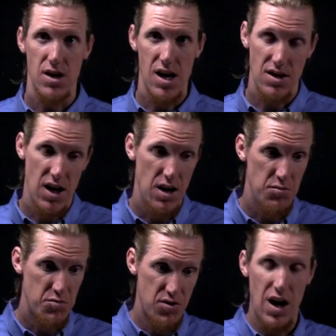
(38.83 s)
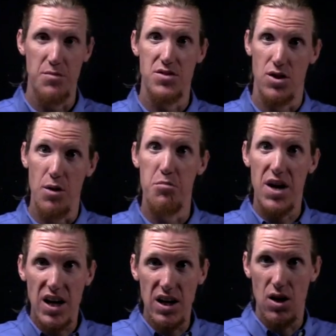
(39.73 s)
and then perhaps the
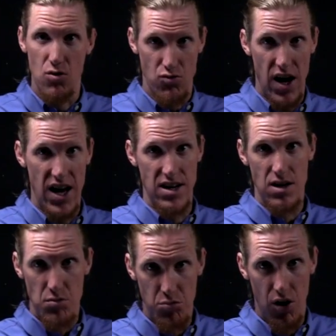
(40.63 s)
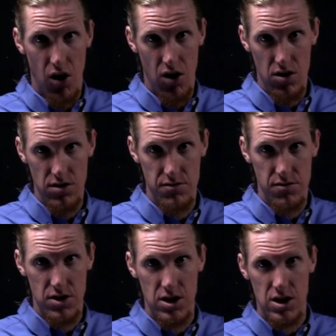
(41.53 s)
big red ball,
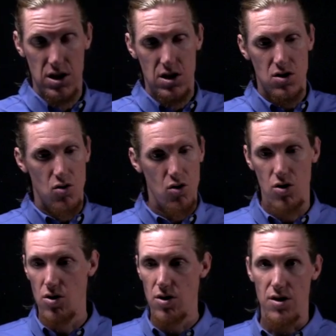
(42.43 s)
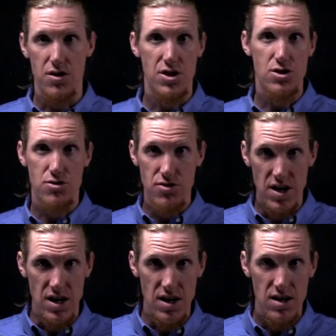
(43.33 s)
or the
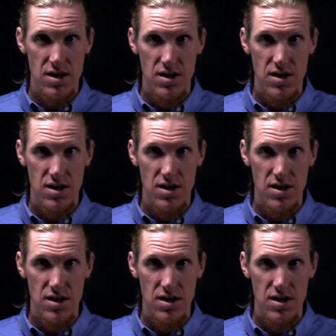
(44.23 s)
tree,